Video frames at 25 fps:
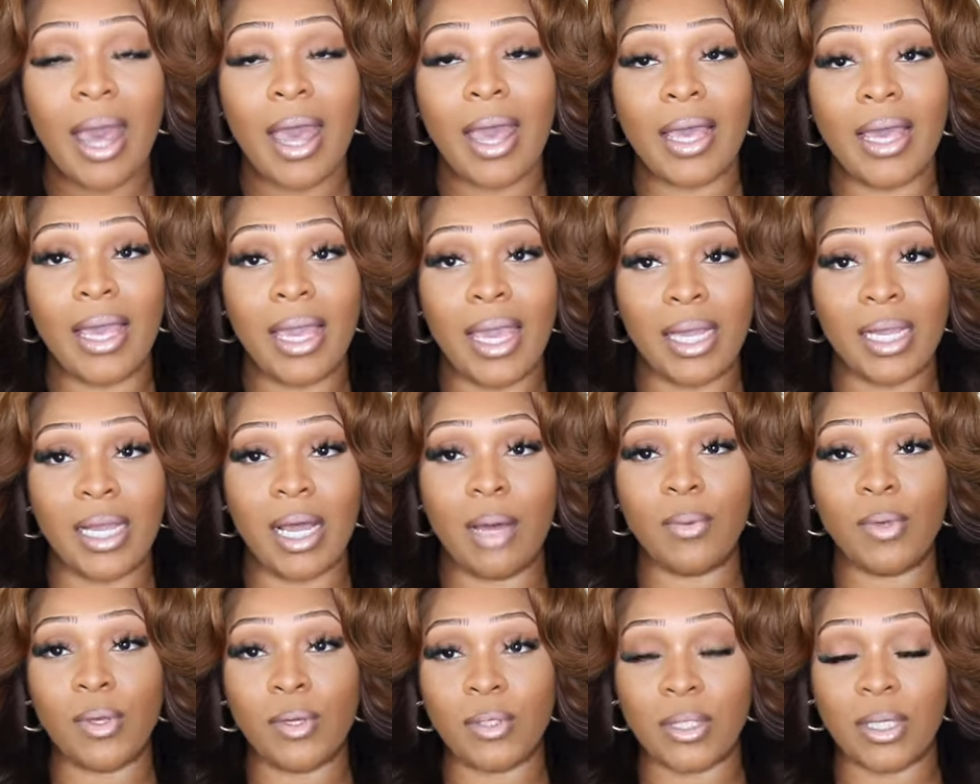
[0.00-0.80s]
Again,
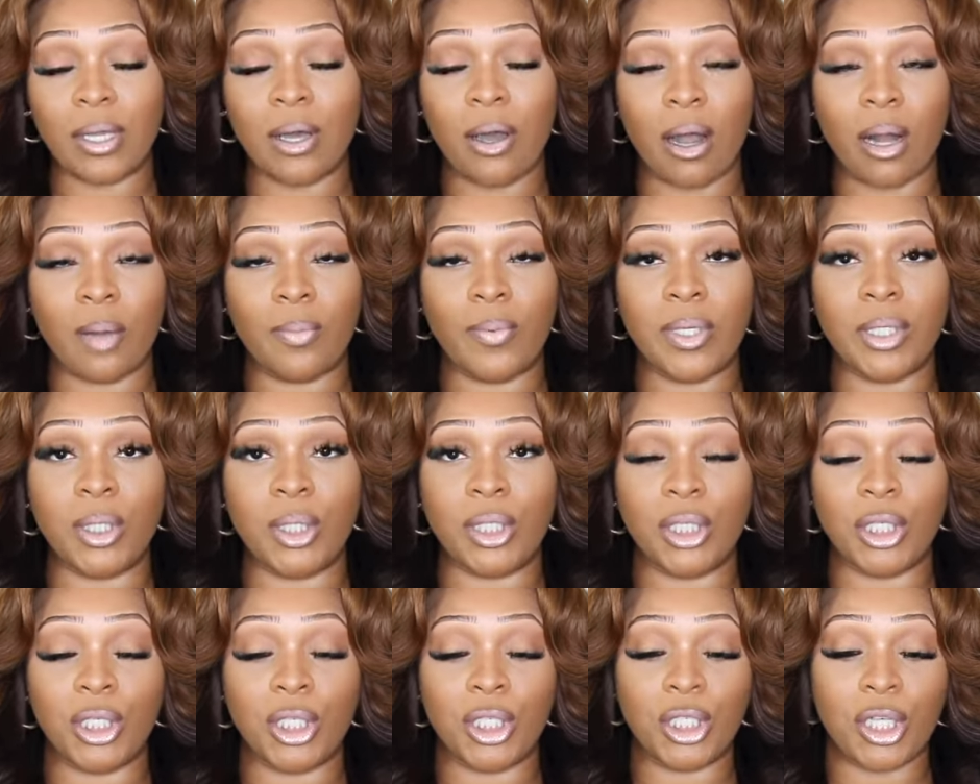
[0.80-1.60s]
I'm using R P
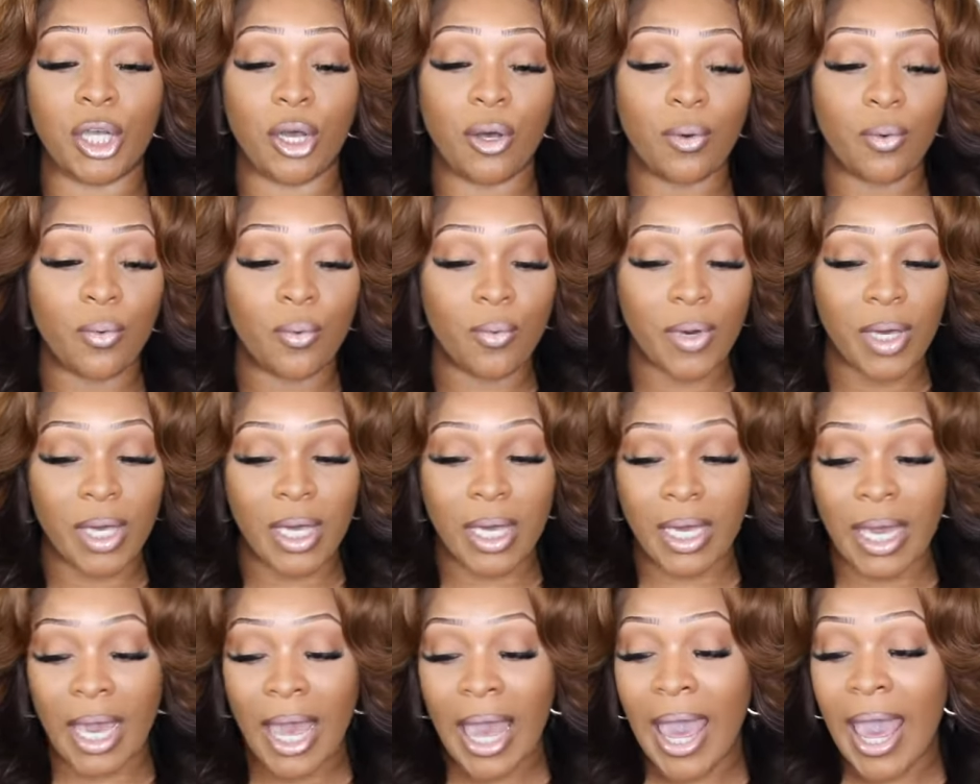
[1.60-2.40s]
G Show
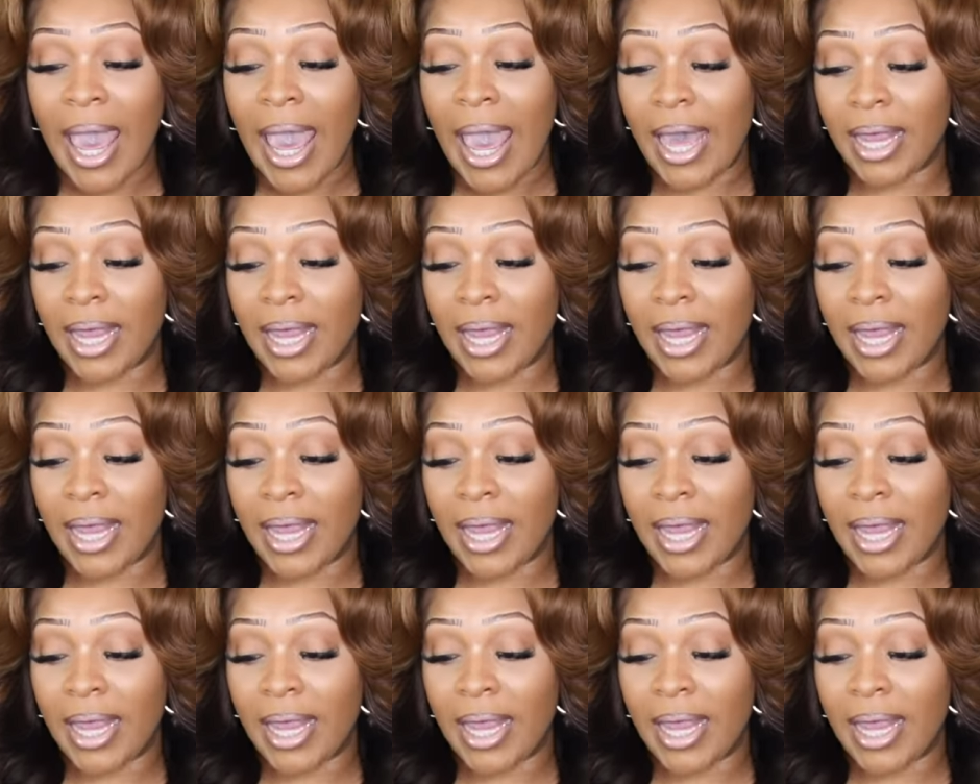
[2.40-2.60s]
wig.